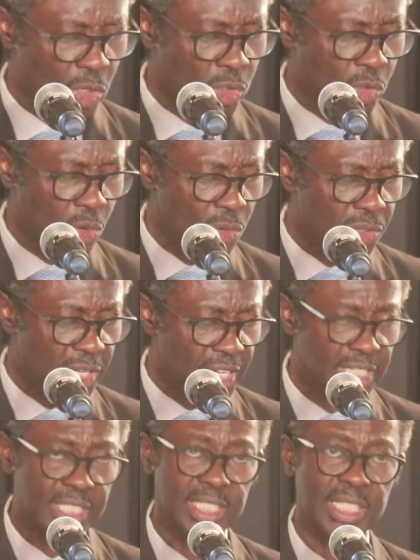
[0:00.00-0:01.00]
so
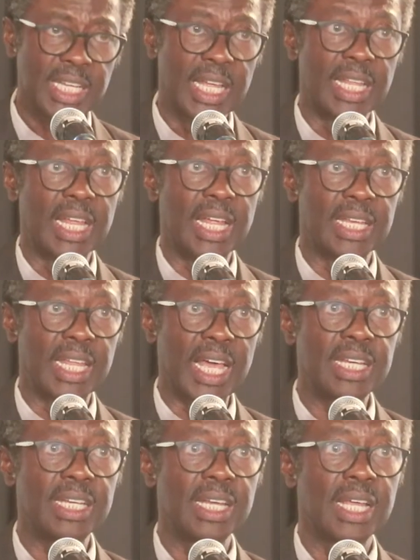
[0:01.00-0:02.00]
these
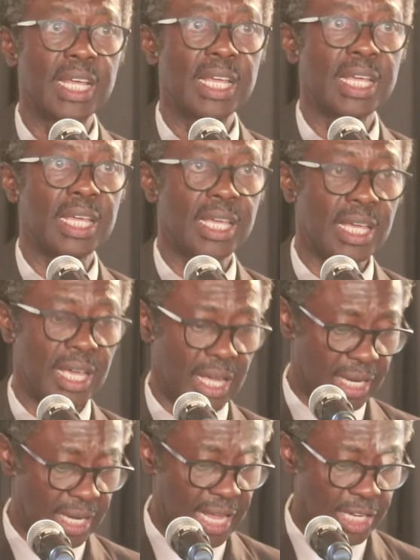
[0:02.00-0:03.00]
then
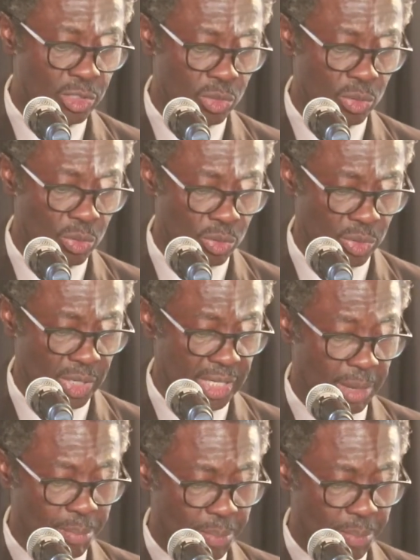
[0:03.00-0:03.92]
led to the